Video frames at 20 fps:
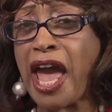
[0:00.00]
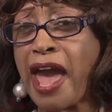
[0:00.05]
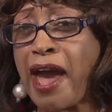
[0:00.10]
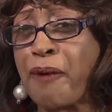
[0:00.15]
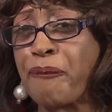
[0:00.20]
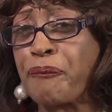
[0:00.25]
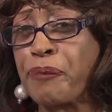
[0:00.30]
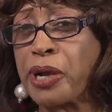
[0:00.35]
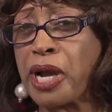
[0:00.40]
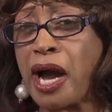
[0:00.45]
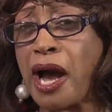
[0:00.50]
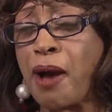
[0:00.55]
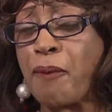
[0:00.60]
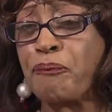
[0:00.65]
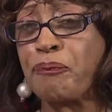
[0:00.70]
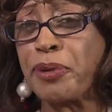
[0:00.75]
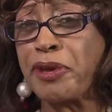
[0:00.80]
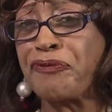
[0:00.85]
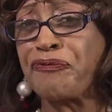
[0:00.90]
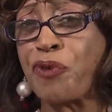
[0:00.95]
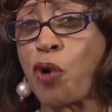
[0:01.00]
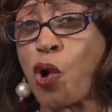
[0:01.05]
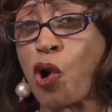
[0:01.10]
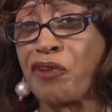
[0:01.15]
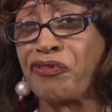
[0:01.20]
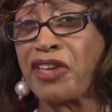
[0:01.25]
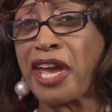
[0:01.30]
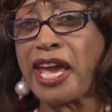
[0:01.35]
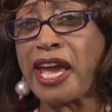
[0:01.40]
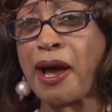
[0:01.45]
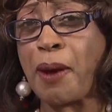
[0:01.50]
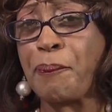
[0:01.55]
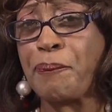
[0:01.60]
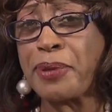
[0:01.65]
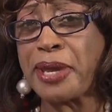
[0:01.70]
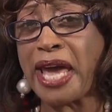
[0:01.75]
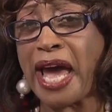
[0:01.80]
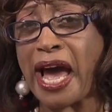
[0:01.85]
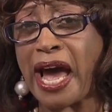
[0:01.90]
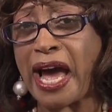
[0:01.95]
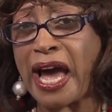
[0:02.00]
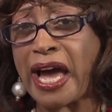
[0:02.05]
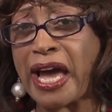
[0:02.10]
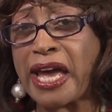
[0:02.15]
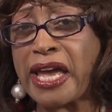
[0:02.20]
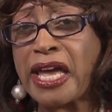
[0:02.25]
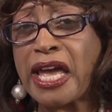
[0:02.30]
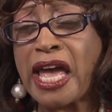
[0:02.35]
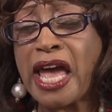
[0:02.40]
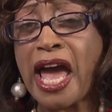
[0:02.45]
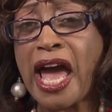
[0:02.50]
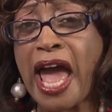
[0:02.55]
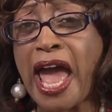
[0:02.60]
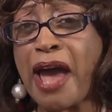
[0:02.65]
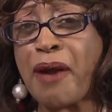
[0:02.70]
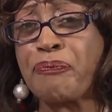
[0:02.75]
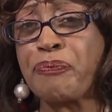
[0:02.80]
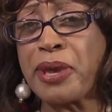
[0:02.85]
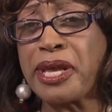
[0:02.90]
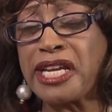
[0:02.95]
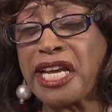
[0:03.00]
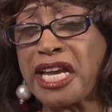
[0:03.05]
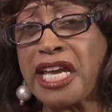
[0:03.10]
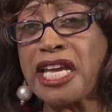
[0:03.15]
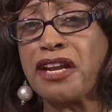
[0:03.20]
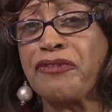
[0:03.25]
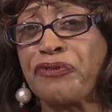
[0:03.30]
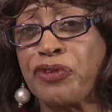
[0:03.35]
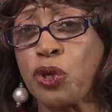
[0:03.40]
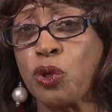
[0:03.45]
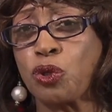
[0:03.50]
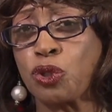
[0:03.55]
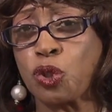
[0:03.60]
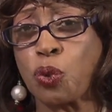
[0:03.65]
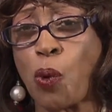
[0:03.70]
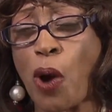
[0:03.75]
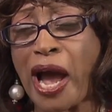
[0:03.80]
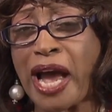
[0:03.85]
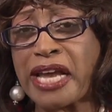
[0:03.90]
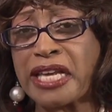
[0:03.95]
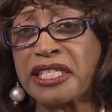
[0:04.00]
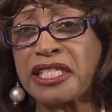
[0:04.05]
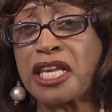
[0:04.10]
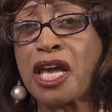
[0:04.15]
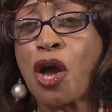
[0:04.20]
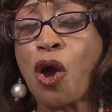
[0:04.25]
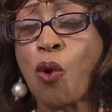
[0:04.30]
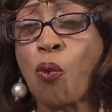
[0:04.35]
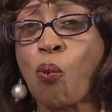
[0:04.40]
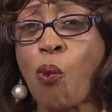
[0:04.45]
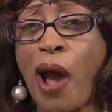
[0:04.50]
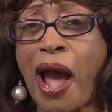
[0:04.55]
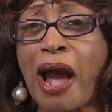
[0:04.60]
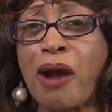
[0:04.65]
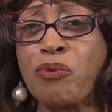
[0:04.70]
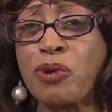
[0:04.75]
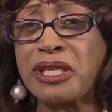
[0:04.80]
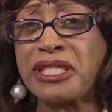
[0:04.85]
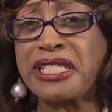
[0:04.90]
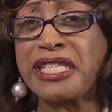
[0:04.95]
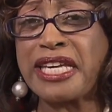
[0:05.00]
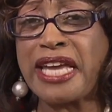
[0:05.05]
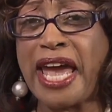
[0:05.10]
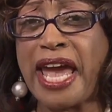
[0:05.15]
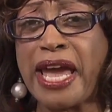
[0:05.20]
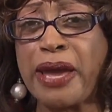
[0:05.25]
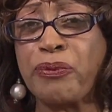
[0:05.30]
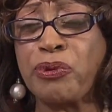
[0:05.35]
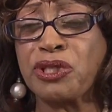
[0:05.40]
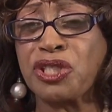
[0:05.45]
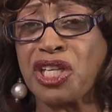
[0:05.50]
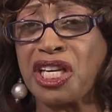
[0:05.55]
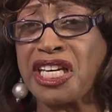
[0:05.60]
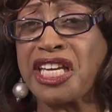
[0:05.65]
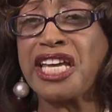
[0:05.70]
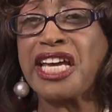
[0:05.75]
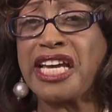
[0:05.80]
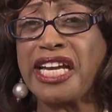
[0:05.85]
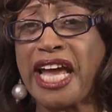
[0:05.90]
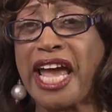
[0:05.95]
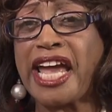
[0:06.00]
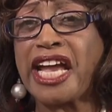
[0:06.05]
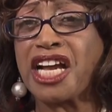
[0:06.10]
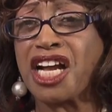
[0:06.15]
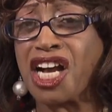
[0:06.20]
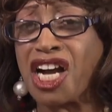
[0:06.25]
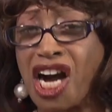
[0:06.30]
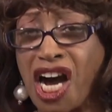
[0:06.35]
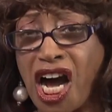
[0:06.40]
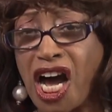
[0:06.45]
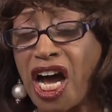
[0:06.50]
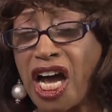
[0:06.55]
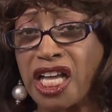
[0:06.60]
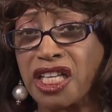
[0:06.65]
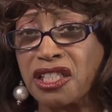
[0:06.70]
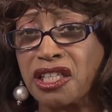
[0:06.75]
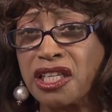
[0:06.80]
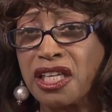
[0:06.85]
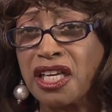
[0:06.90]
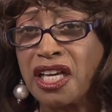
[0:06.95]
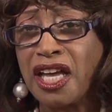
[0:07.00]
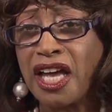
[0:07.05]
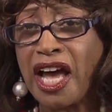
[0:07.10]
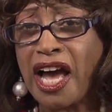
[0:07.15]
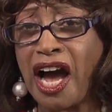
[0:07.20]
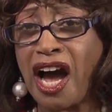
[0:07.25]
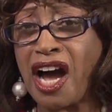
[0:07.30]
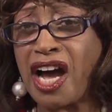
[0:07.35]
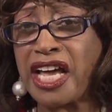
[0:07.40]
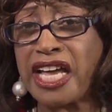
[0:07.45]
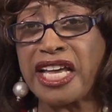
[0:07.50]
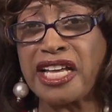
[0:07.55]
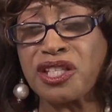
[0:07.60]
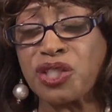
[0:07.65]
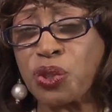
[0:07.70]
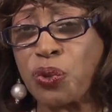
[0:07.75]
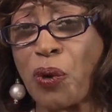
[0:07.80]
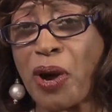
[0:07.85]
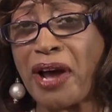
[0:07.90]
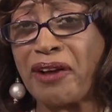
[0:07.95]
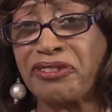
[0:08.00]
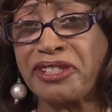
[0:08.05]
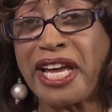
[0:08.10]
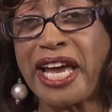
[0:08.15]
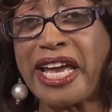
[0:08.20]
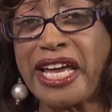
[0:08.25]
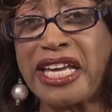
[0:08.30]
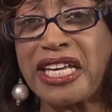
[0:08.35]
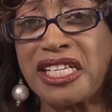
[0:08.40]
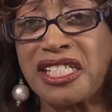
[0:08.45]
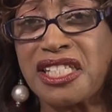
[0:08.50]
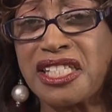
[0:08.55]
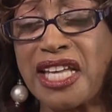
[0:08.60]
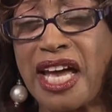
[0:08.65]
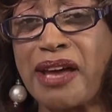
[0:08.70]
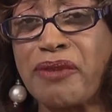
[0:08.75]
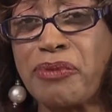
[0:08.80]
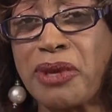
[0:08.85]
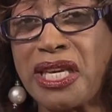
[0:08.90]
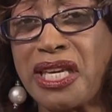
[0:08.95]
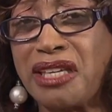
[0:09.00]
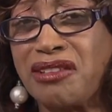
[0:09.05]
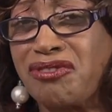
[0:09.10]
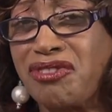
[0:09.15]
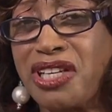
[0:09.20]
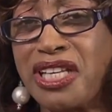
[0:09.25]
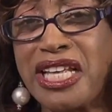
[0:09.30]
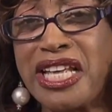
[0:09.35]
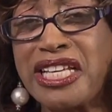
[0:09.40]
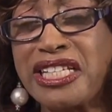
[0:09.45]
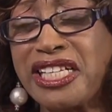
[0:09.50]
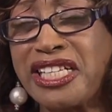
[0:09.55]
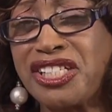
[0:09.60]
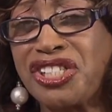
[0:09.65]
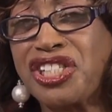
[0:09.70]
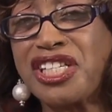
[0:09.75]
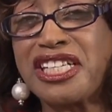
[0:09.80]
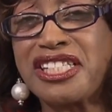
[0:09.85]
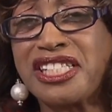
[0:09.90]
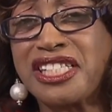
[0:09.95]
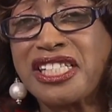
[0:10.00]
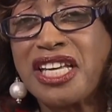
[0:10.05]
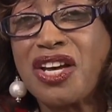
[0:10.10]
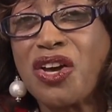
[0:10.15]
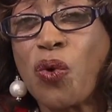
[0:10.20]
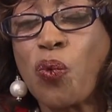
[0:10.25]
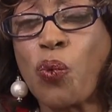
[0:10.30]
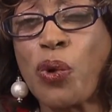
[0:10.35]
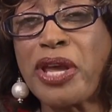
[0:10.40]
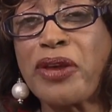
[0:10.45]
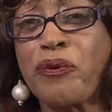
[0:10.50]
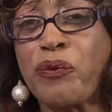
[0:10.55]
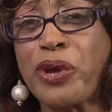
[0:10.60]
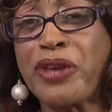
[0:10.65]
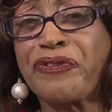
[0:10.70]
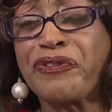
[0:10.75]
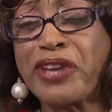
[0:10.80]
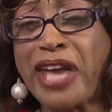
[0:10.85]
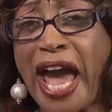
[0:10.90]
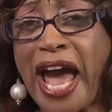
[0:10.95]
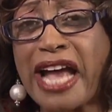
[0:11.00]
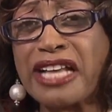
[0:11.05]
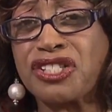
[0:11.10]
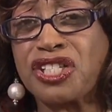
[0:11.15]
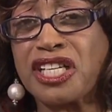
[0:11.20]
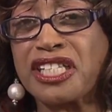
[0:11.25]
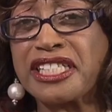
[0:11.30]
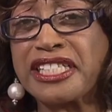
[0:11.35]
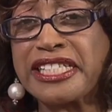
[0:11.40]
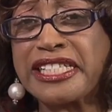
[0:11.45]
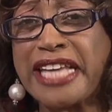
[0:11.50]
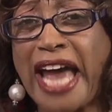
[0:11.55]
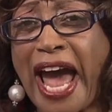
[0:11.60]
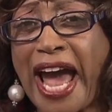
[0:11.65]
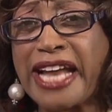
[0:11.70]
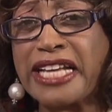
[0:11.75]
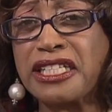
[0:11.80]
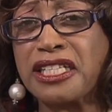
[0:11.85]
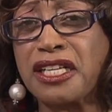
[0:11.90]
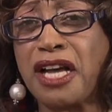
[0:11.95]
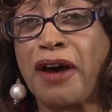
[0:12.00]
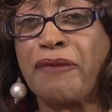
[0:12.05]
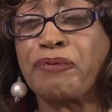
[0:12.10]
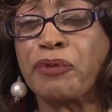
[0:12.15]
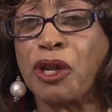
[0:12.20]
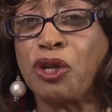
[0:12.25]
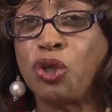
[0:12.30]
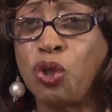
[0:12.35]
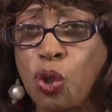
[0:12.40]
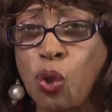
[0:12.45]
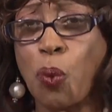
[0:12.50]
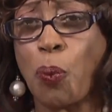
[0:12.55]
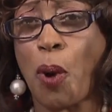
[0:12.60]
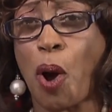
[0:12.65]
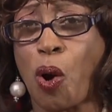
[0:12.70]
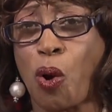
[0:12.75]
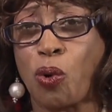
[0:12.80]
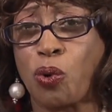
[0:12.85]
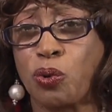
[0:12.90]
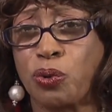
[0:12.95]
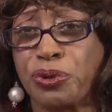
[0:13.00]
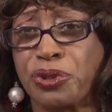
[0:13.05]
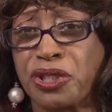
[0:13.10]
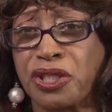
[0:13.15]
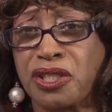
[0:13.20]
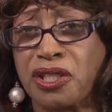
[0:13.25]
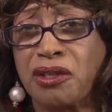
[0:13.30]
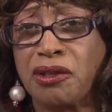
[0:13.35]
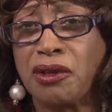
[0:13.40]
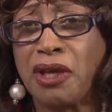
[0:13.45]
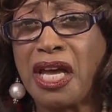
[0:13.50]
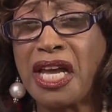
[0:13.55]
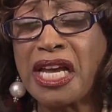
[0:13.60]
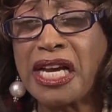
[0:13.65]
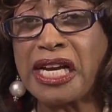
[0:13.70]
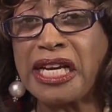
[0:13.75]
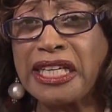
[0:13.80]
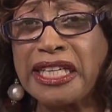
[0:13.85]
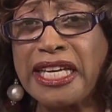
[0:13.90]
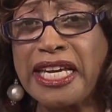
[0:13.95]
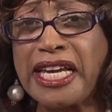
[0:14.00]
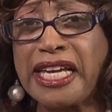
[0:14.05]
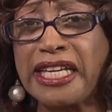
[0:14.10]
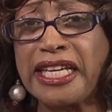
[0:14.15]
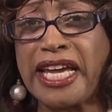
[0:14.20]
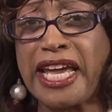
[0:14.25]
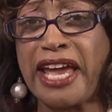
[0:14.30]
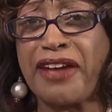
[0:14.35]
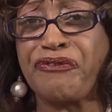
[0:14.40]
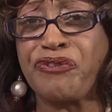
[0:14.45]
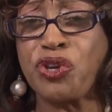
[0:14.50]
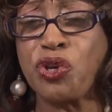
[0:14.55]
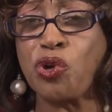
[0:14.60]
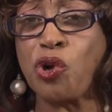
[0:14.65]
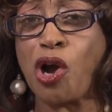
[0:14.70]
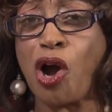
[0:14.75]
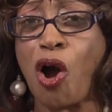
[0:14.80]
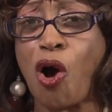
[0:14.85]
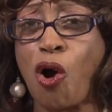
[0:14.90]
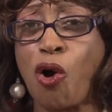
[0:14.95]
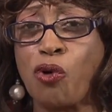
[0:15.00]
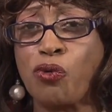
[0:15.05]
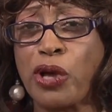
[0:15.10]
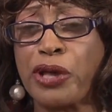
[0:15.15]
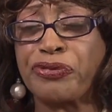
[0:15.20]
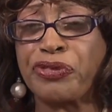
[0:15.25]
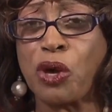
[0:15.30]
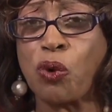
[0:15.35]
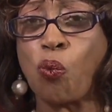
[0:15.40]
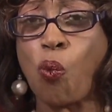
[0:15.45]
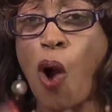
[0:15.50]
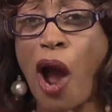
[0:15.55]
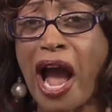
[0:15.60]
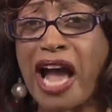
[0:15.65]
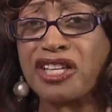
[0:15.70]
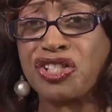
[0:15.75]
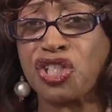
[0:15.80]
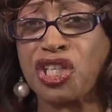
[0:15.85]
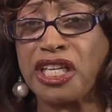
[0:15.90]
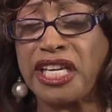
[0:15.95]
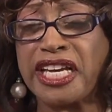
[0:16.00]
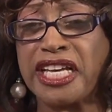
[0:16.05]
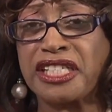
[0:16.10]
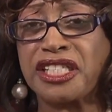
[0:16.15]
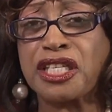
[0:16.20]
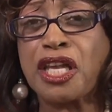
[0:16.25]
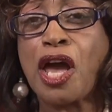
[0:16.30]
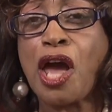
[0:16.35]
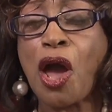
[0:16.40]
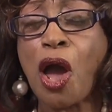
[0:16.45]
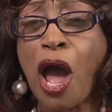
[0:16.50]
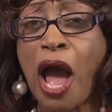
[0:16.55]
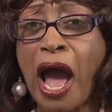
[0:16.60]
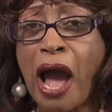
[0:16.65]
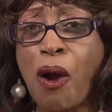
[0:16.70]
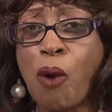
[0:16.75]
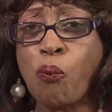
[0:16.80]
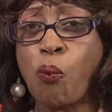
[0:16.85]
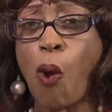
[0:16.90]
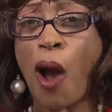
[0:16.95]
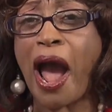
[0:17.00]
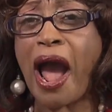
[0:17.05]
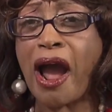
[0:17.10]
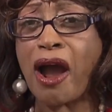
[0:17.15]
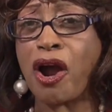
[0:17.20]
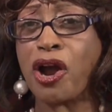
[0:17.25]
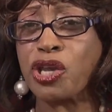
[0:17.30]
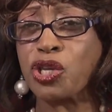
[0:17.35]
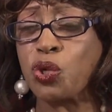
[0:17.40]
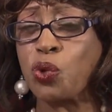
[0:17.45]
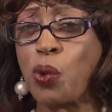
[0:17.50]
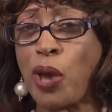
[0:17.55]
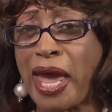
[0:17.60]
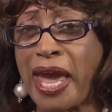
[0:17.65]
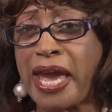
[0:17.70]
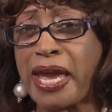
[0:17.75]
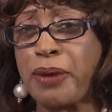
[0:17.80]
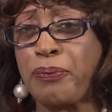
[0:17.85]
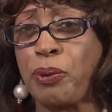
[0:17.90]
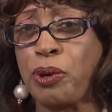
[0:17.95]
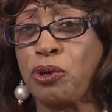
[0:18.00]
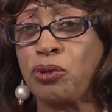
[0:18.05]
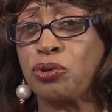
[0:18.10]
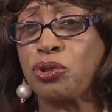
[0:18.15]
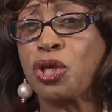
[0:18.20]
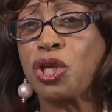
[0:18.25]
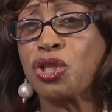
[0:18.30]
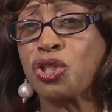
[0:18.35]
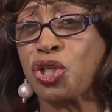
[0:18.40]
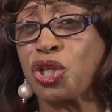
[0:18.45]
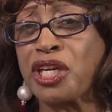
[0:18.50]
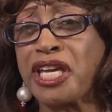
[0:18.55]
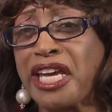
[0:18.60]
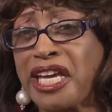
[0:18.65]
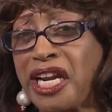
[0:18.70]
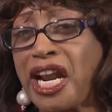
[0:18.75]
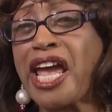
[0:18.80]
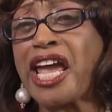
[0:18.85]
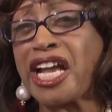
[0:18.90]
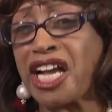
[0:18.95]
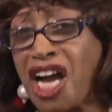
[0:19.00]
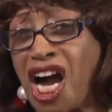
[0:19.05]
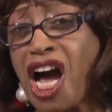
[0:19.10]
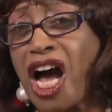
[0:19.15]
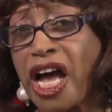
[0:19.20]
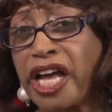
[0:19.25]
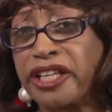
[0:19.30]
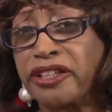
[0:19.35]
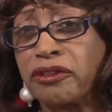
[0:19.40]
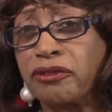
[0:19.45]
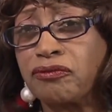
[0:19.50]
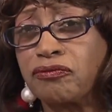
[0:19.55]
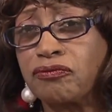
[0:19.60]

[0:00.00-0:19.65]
have come before the FBI, have been interviewed twice. Why was he able to get a gun in 12 days? I mean, it's just, we've got to tighten up the loopholes. Mm-hmm. Clearly, if you're on the watch list, why are you able to get a gun?